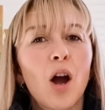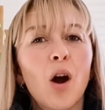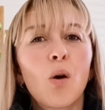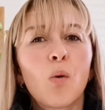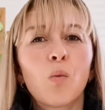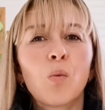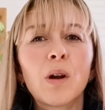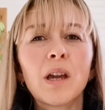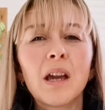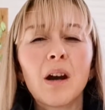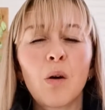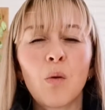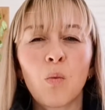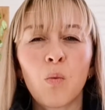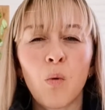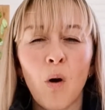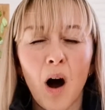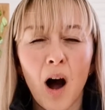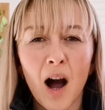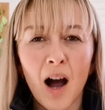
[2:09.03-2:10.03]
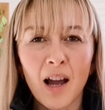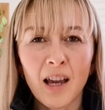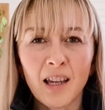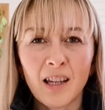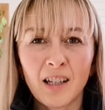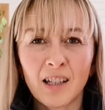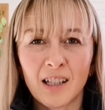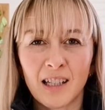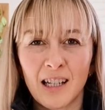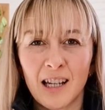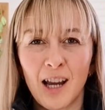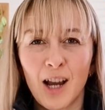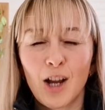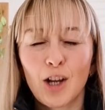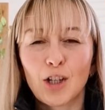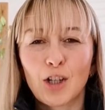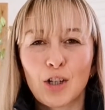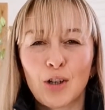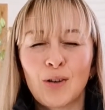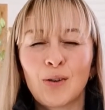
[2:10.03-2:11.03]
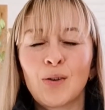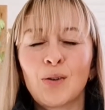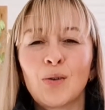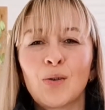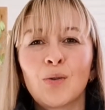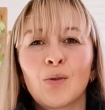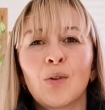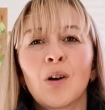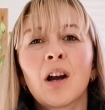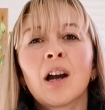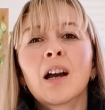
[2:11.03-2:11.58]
we are wired to